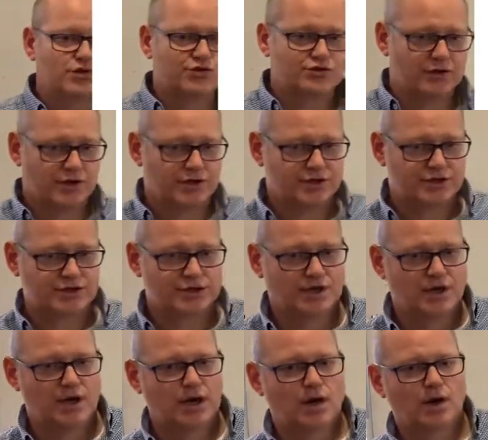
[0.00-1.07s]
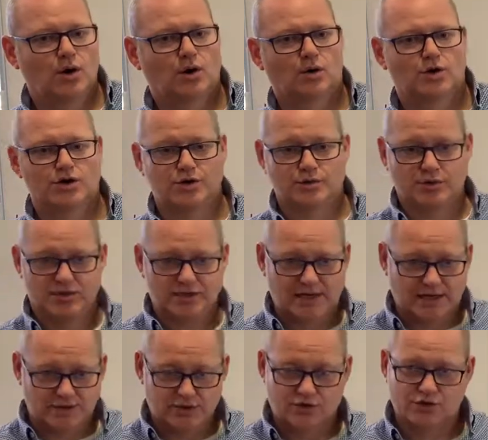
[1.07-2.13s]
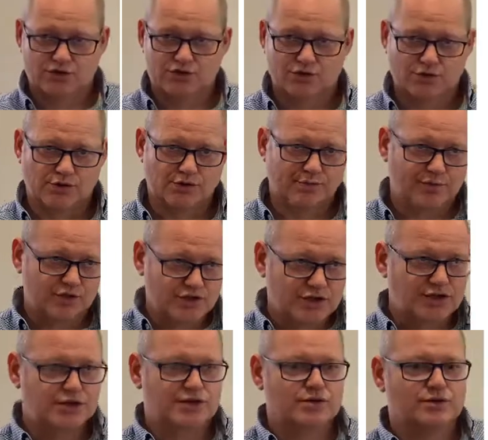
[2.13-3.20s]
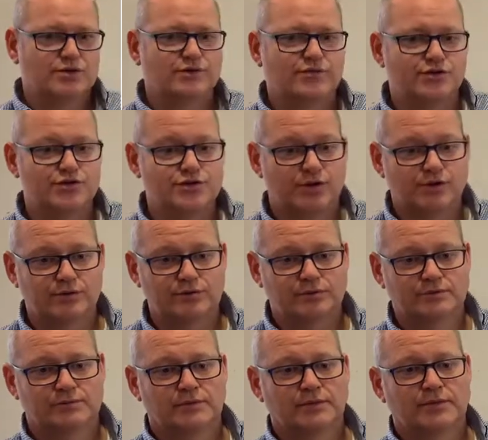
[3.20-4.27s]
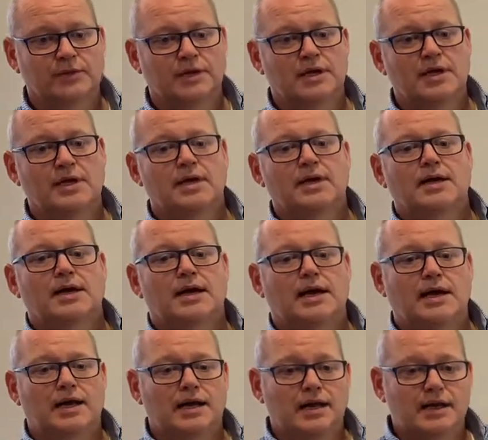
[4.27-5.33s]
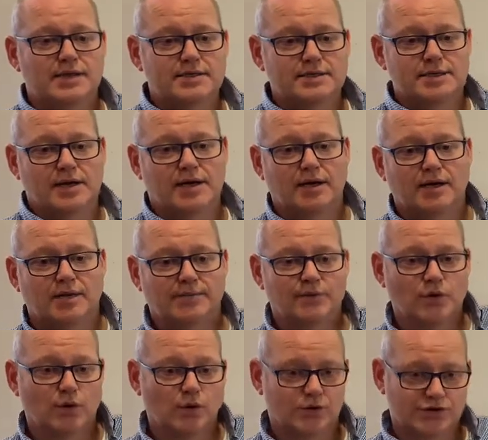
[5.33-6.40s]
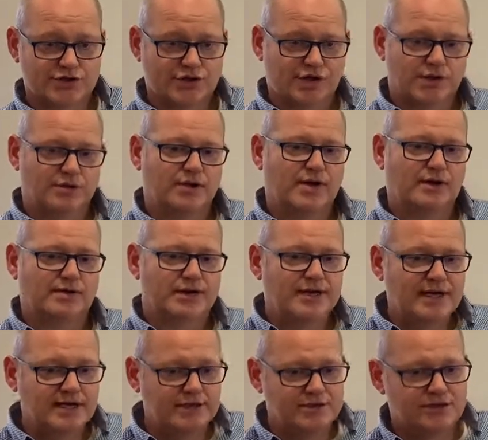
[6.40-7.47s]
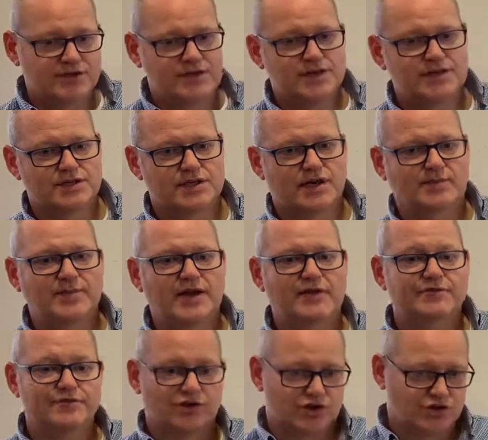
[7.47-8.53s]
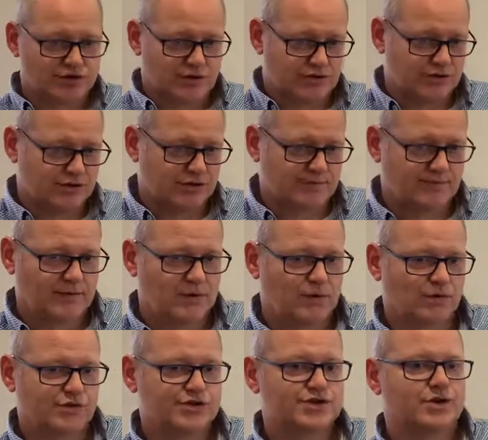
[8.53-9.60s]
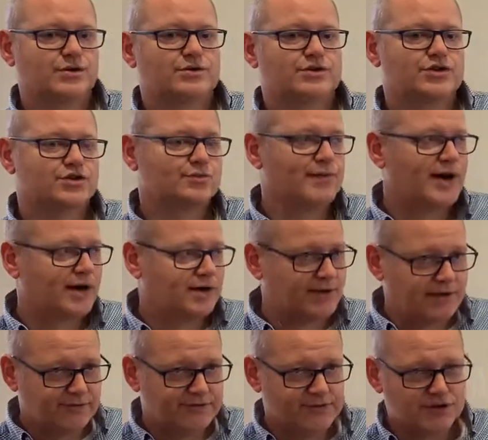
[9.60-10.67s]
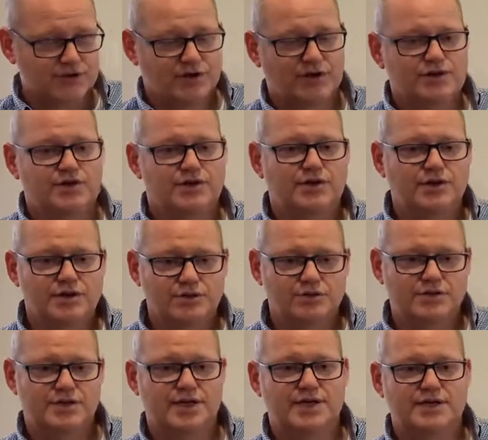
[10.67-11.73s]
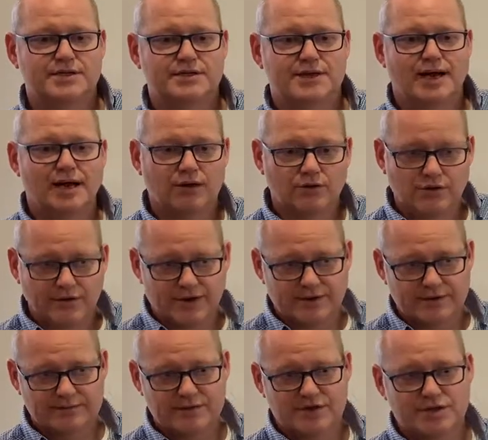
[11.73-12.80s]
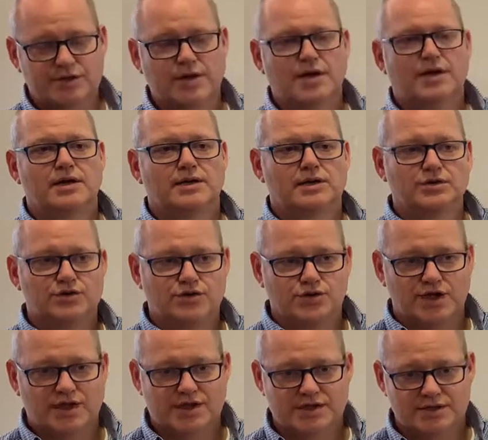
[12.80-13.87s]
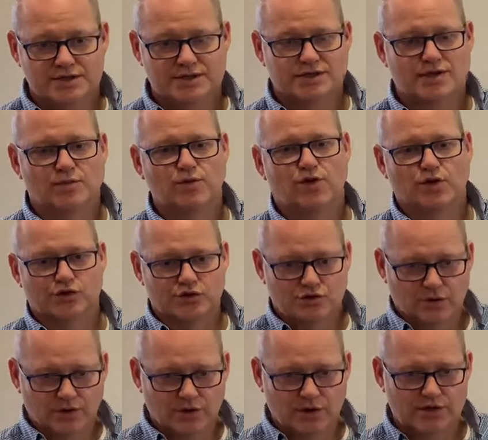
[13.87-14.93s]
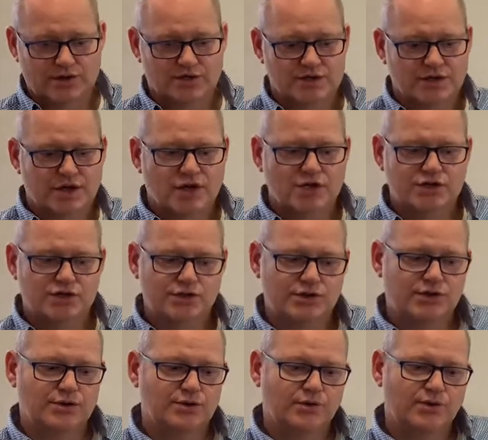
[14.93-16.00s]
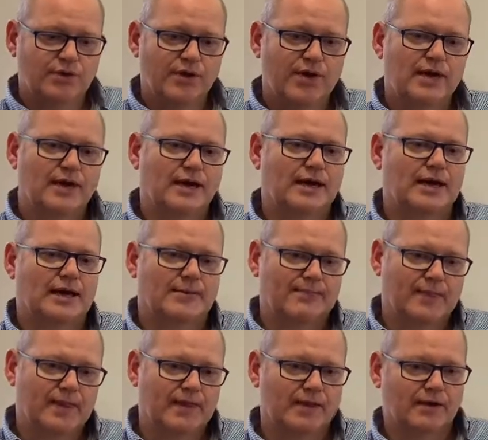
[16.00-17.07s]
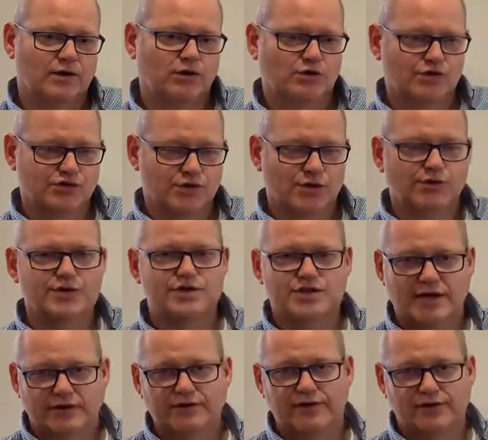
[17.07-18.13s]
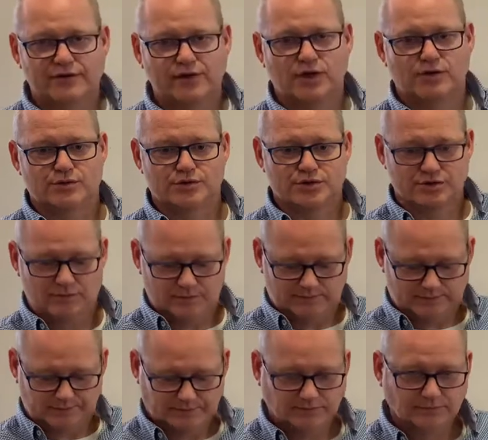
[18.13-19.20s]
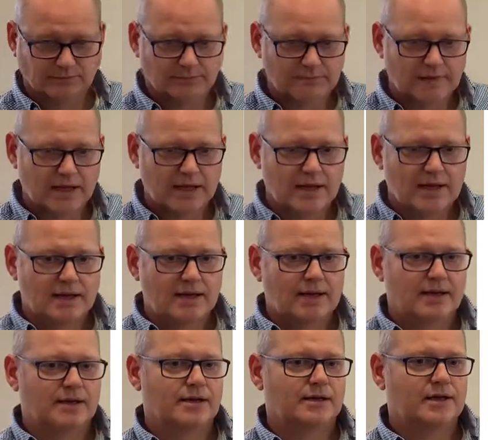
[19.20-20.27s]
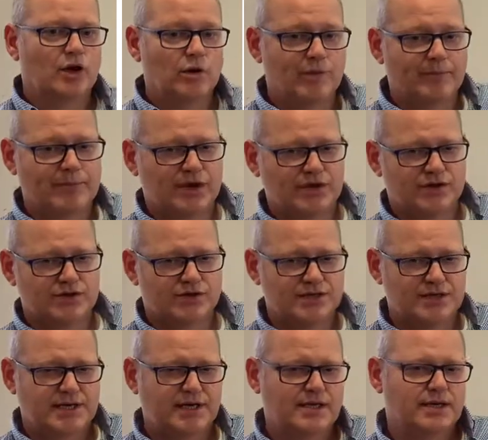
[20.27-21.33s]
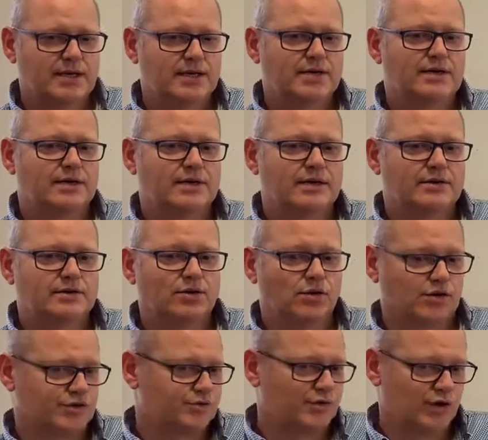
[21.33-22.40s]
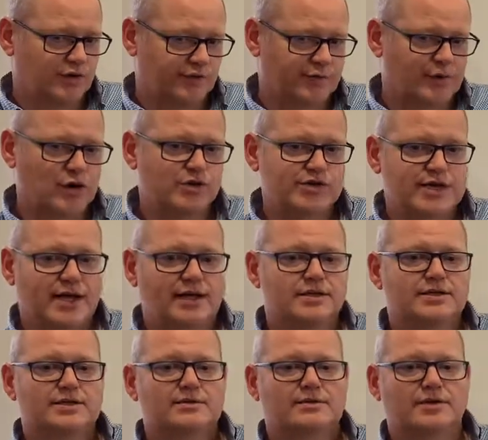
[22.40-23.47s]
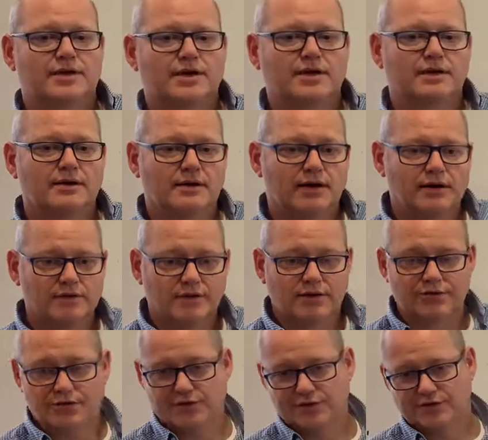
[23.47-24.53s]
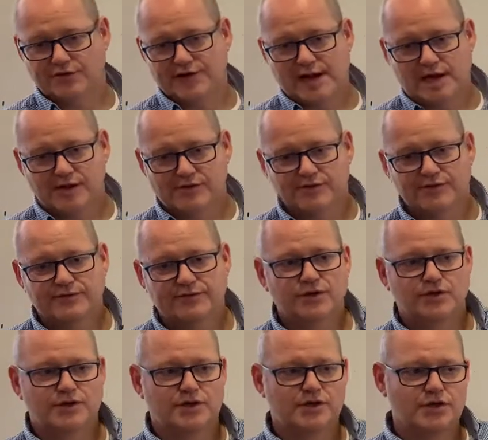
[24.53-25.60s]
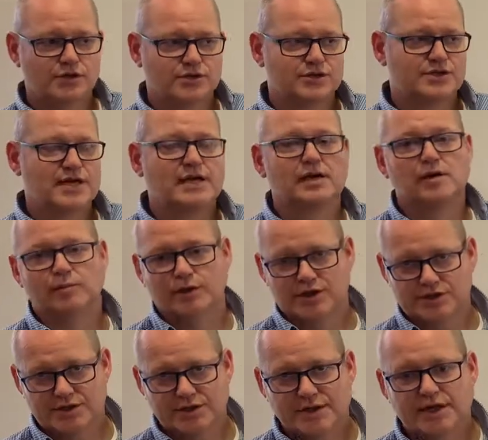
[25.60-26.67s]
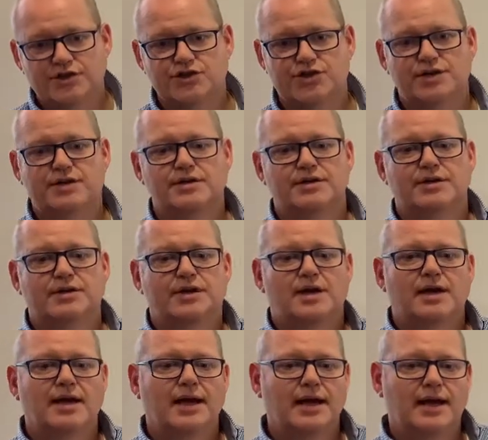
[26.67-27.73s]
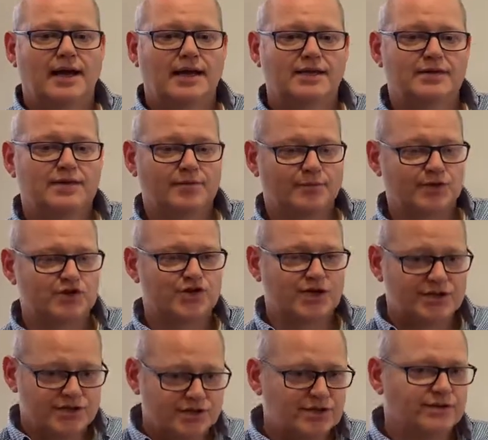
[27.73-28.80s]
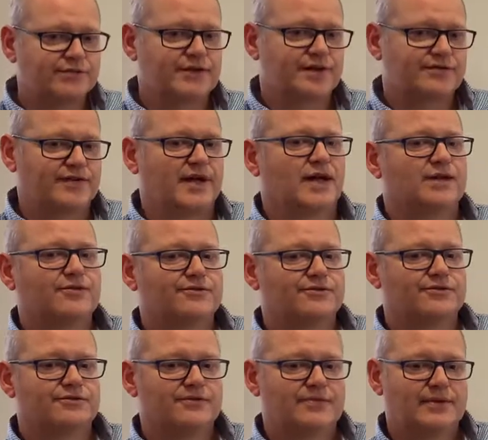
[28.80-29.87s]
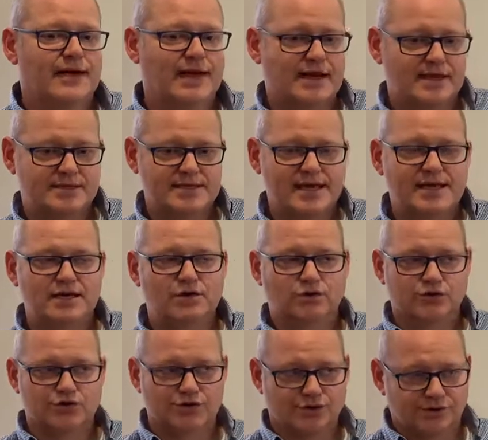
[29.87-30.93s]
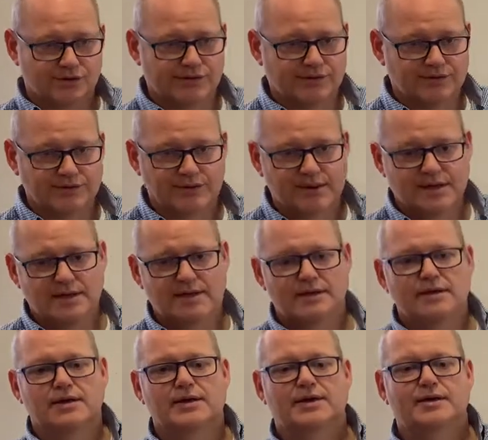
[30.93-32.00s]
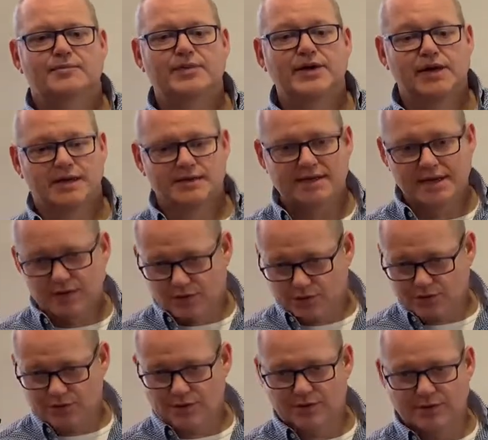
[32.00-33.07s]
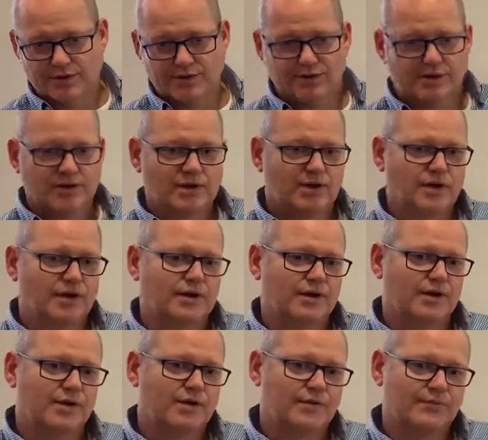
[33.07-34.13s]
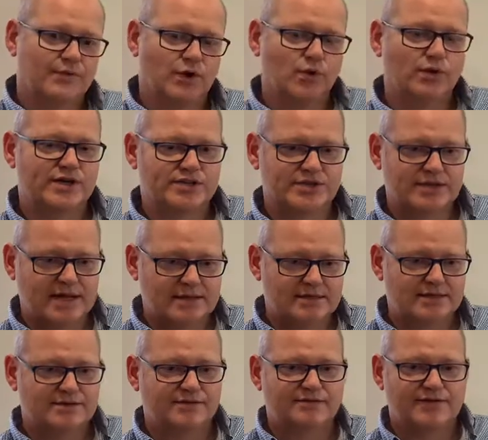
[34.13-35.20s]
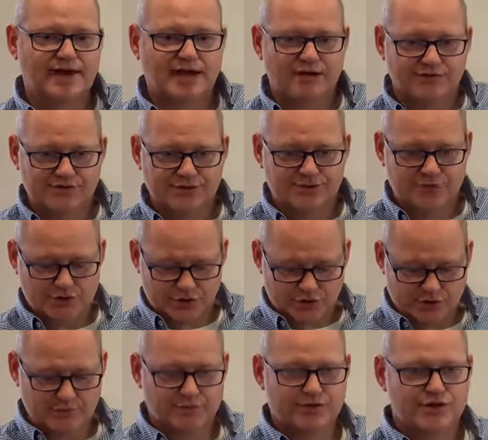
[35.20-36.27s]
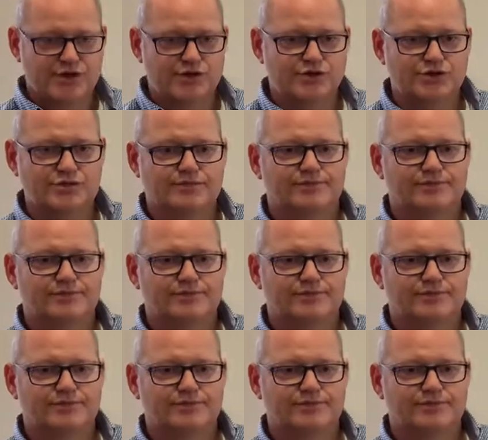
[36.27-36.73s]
trucks, or you would like to control the position of a drone. And also underneath you see some infrastructure. Also smart infrastructure uses algorithms, uses some controllers to control the traffic flows. And the lower part you see an automotive project, a throttle valve used in combustion engine, and the position of that valve has a controller, a PID controller, which sets the valve to a certain position.